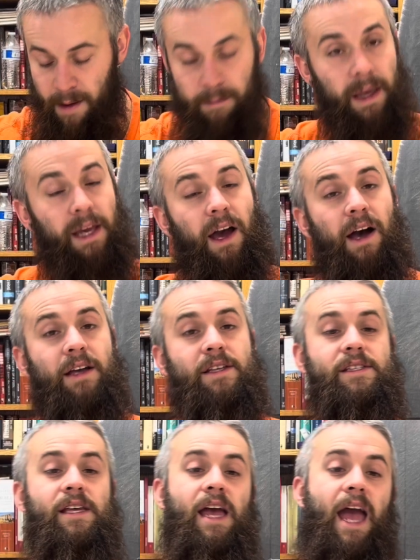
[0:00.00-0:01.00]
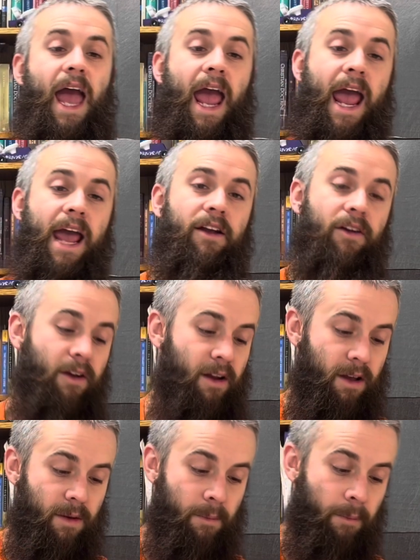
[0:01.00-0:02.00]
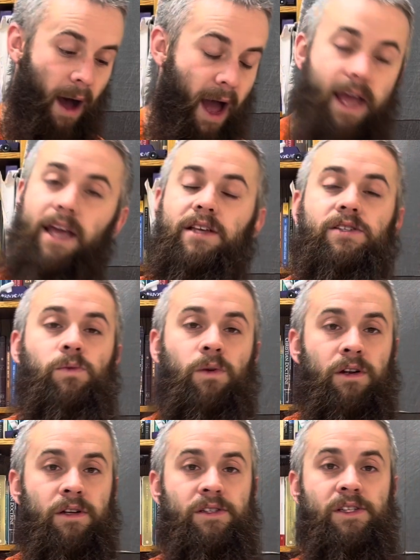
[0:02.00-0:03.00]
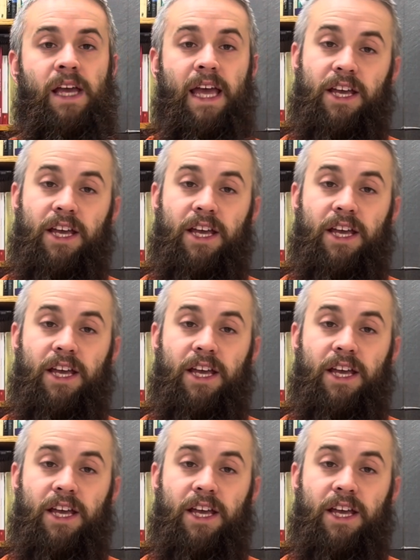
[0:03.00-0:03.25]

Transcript: because Agur, by his words,